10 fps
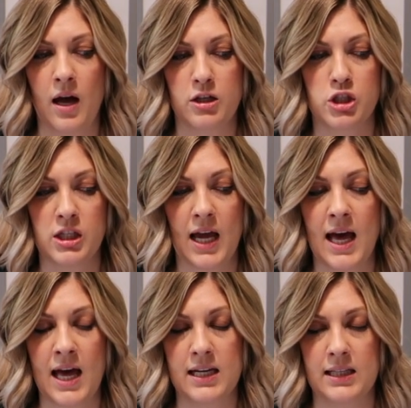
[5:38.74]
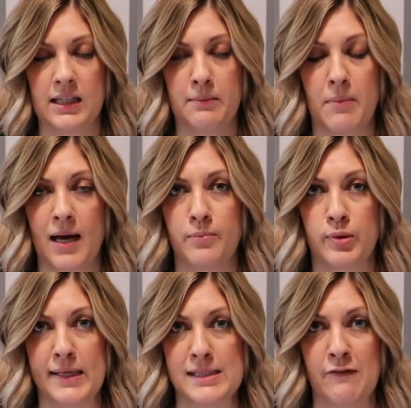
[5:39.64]
She had the My
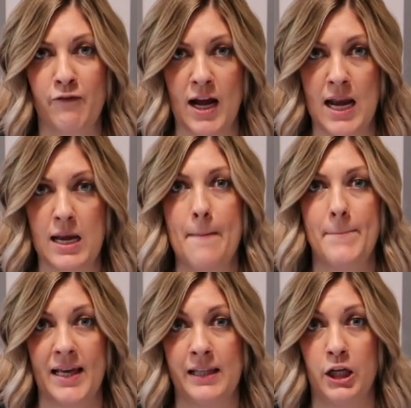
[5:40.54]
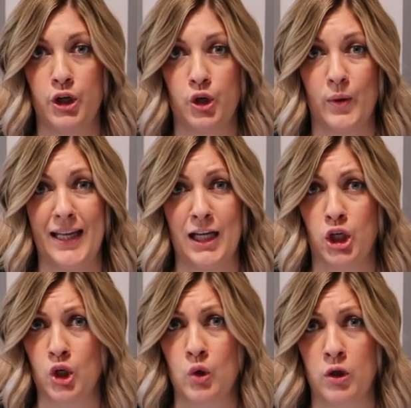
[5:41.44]
Brestfriend pillow in
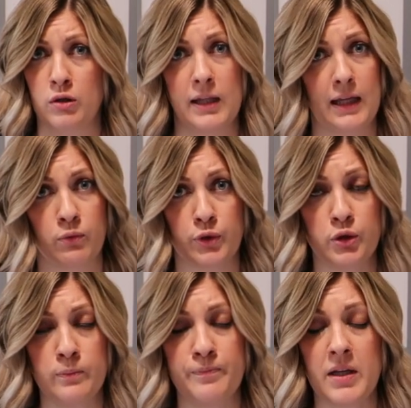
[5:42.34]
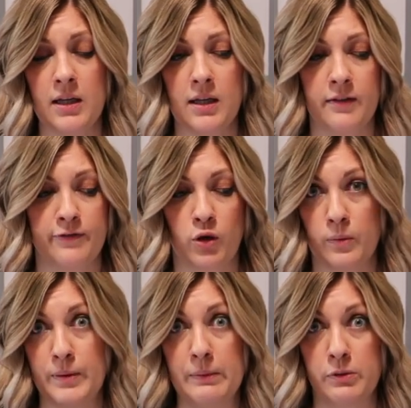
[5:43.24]
her like room for
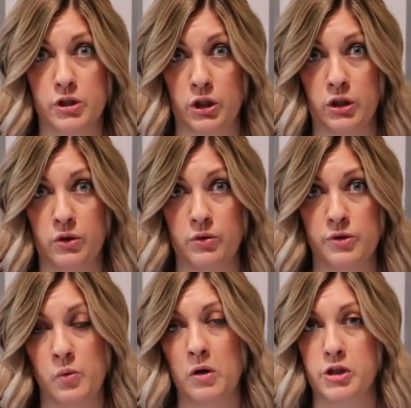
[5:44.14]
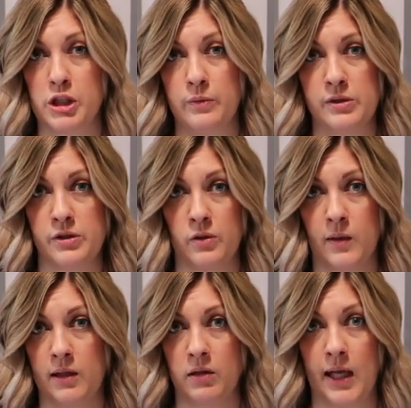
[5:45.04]
people to use while she was
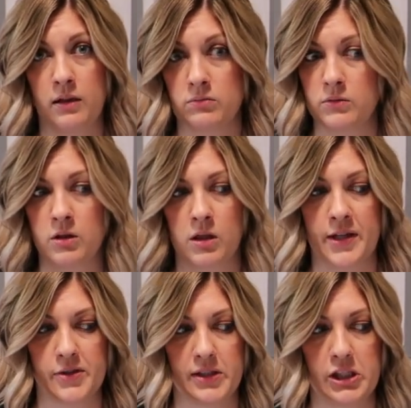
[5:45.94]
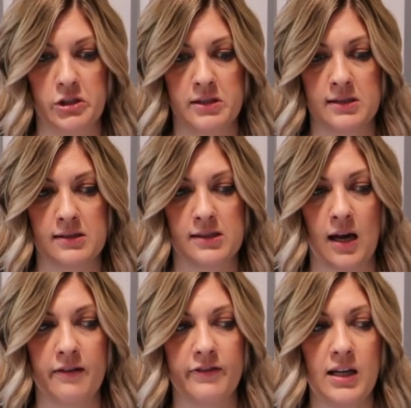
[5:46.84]
doing like her consultations and
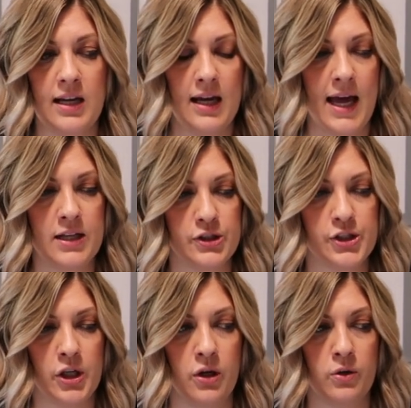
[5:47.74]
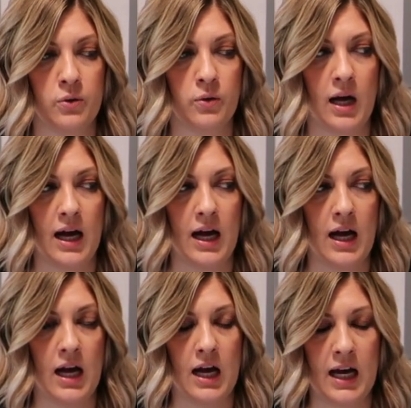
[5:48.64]
stuff. And so
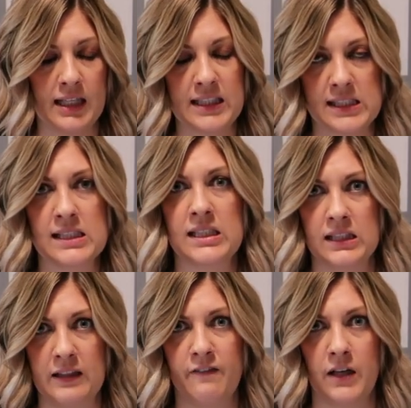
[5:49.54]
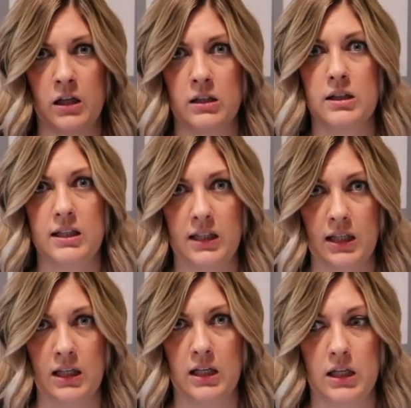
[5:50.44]
I instantly fell
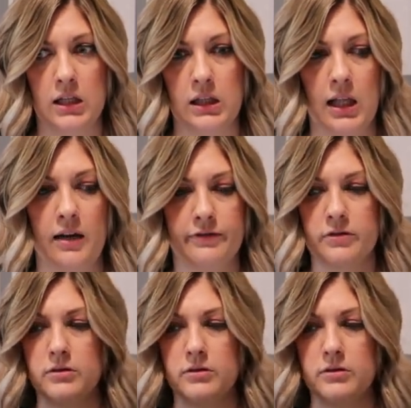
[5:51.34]
in love.